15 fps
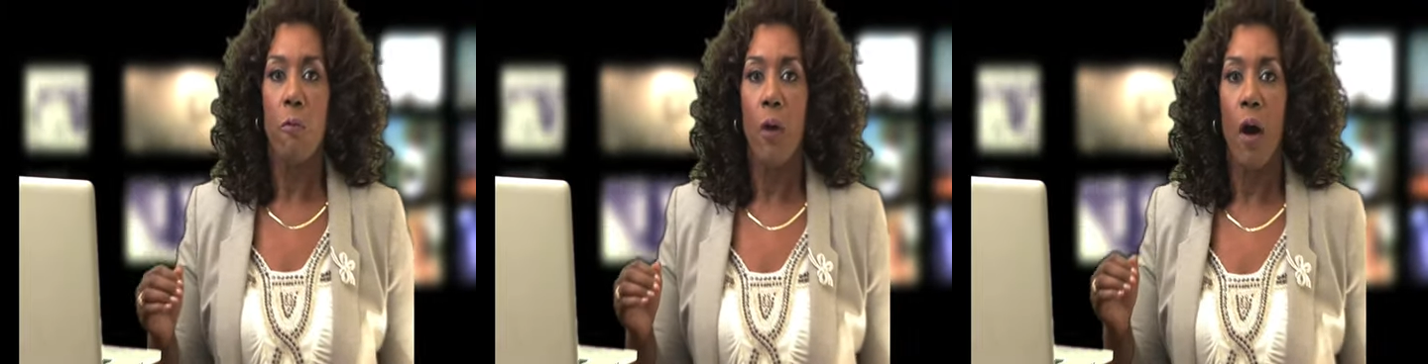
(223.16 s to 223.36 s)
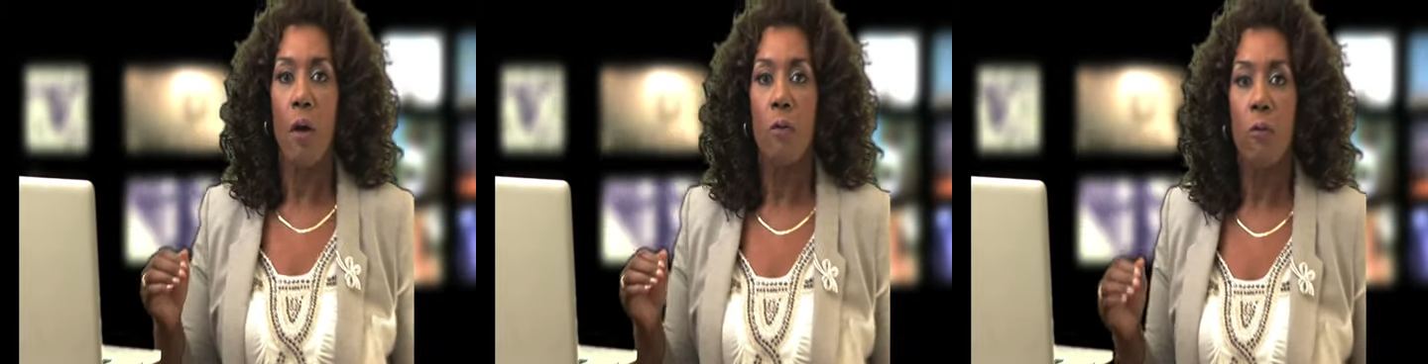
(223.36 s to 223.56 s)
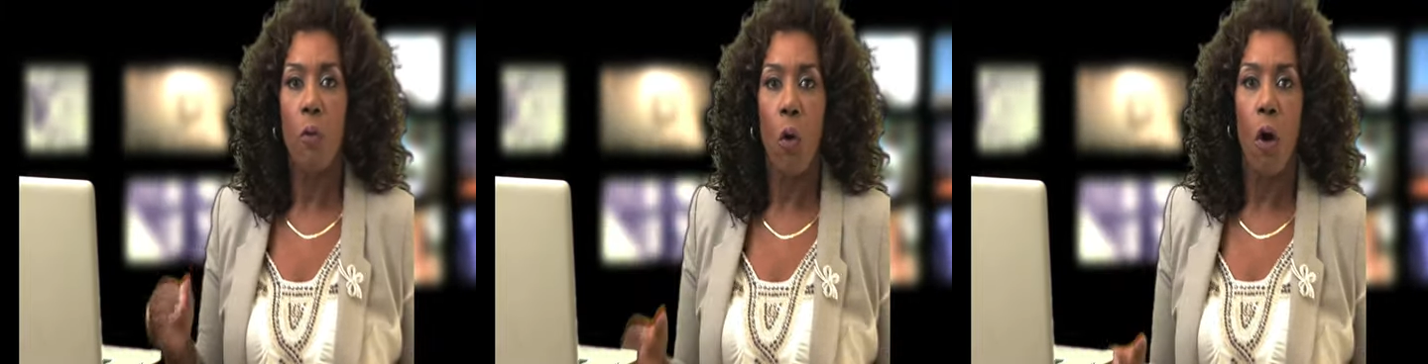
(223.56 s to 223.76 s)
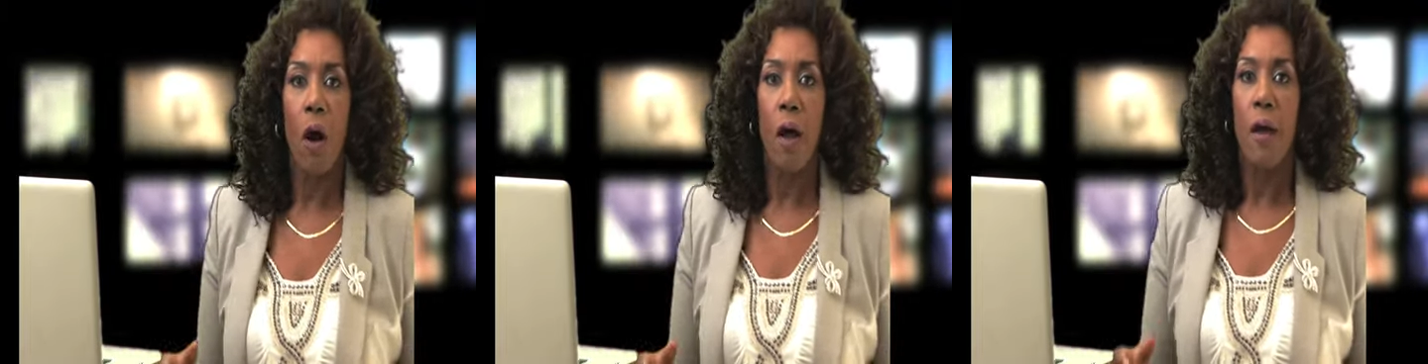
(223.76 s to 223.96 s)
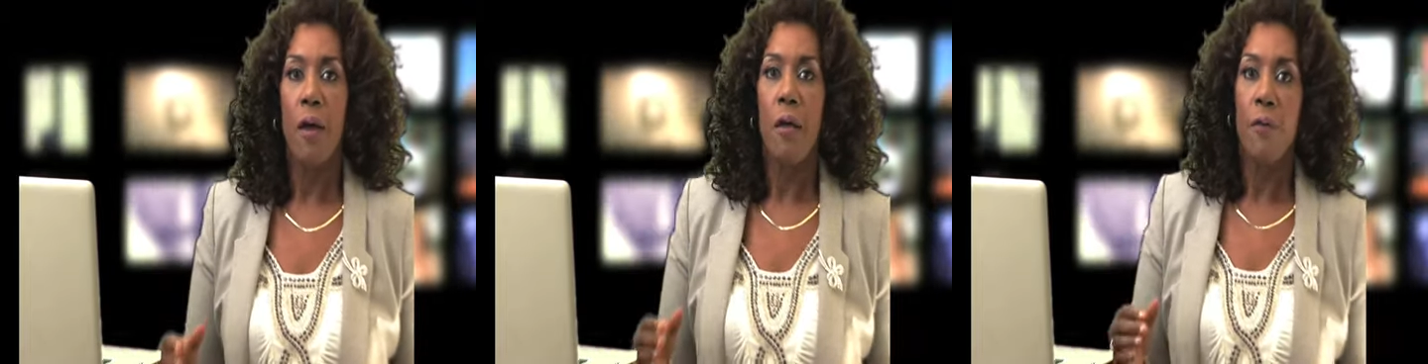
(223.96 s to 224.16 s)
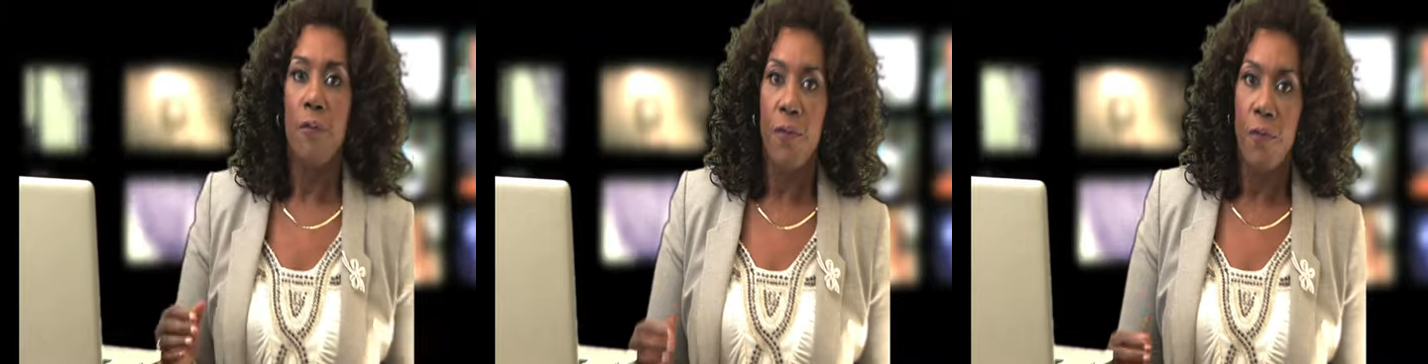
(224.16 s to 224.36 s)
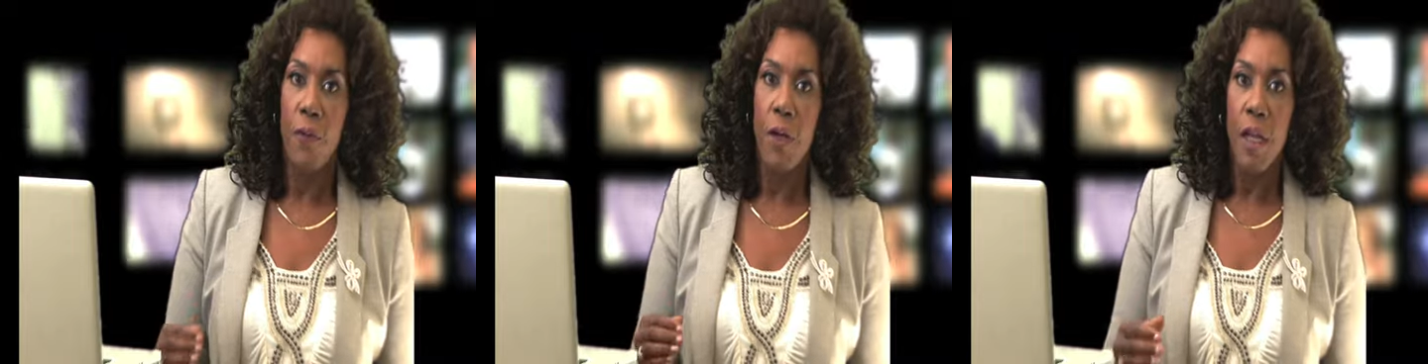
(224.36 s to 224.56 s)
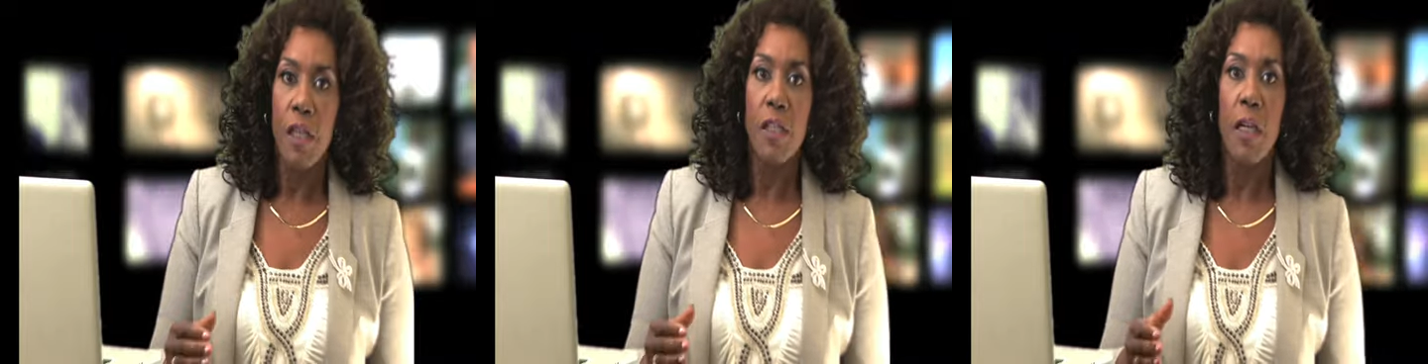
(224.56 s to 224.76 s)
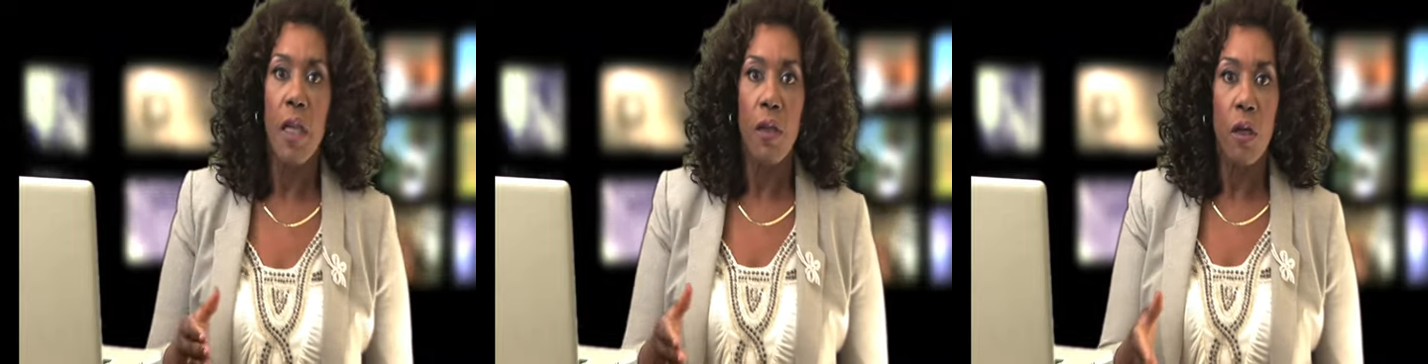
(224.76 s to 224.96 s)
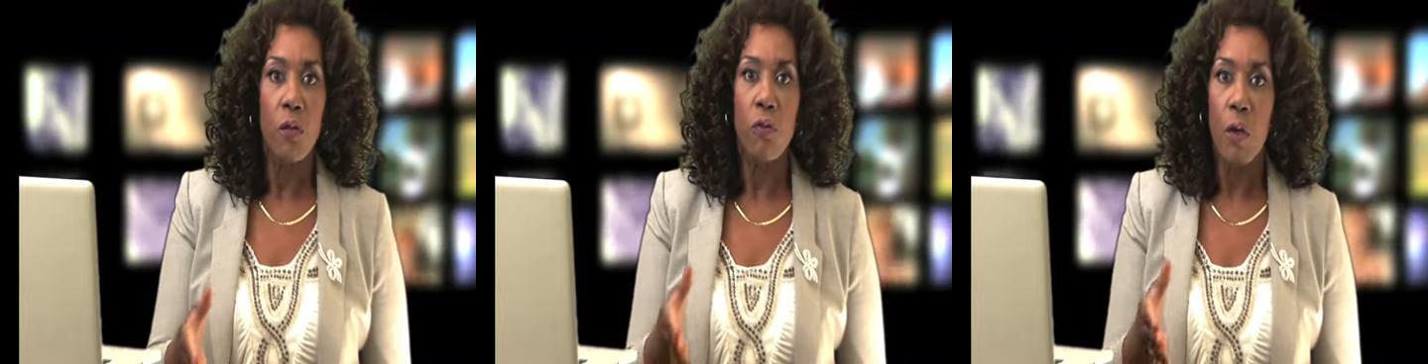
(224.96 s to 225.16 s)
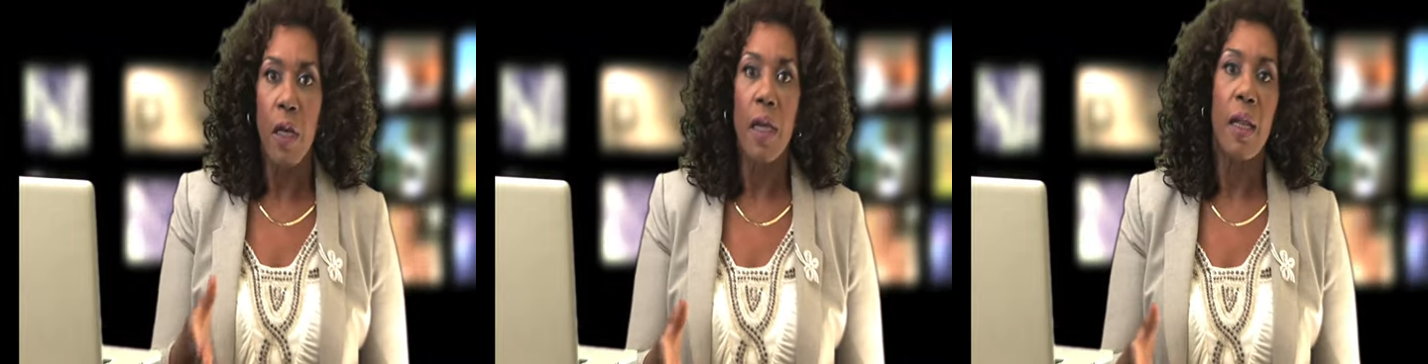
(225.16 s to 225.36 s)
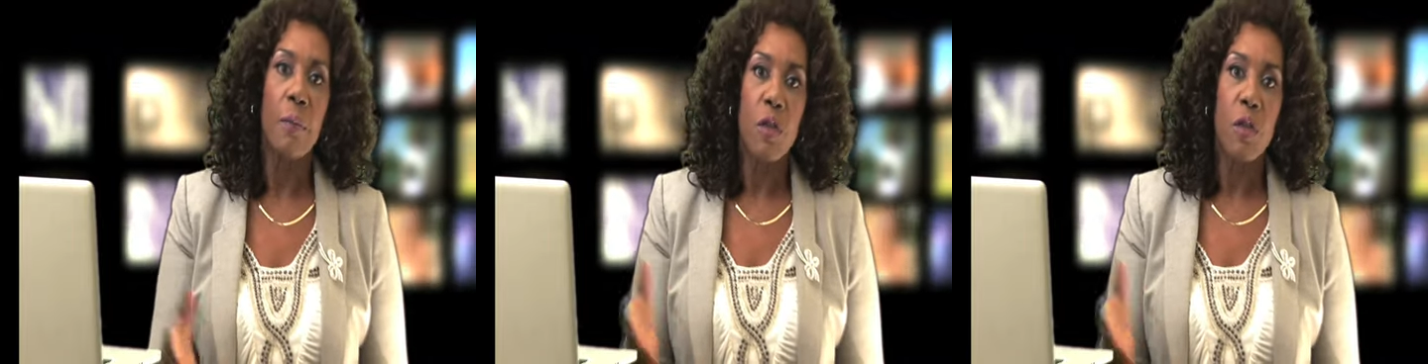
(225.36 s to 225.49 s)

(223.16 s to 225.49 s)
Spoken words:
raw footage, and it looked real,